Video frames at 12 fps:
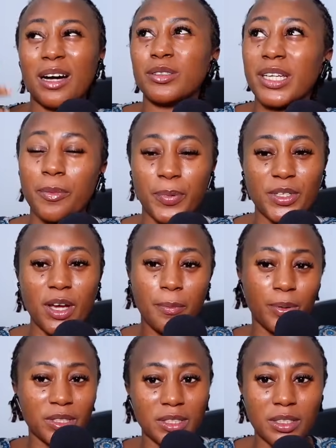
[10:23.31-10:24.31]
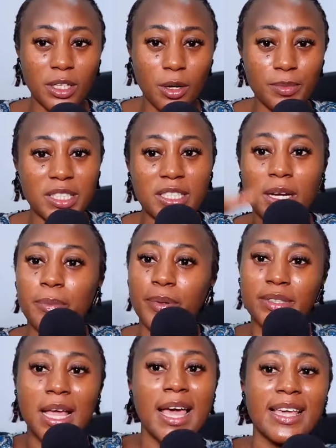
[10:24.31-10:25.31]
I'll take a picture and post it on the community tab.
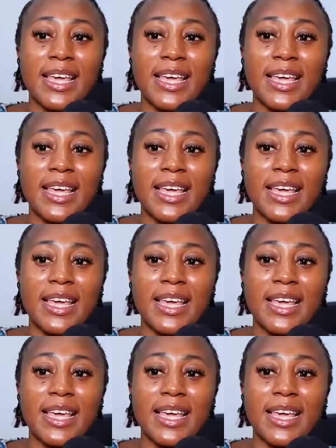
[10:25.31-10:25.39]
But